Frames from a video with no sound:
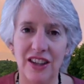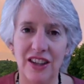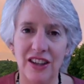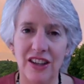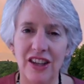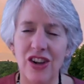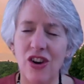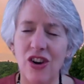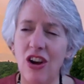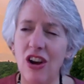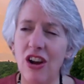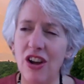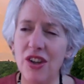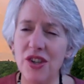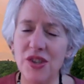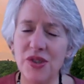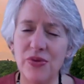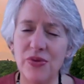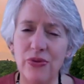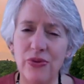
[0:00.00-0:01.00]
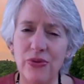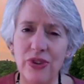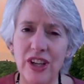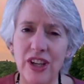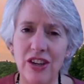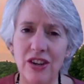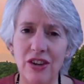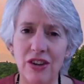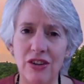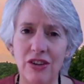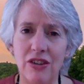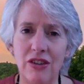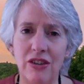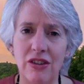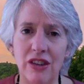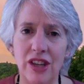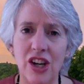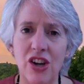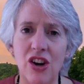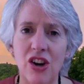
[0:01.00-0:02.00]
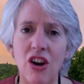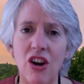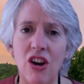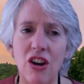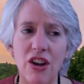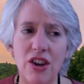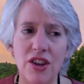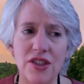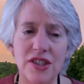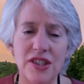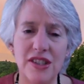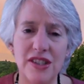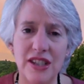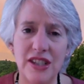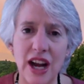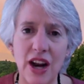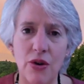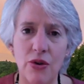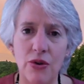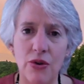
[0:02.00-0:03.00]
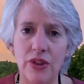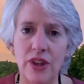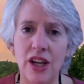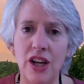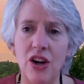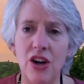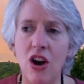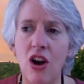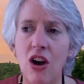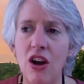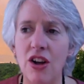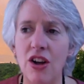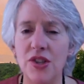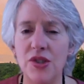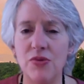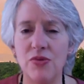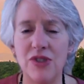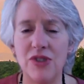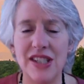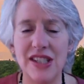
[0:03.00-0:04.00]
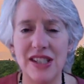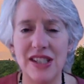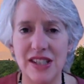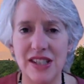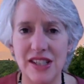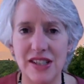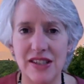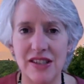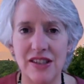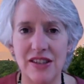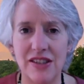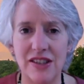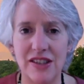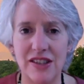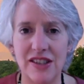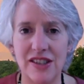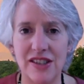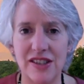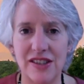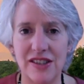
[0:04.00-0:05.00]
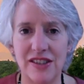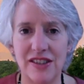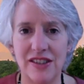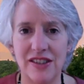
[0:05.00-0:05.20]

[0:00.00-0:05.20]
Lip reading: They cause fear, they cause doubt, they cause resistance.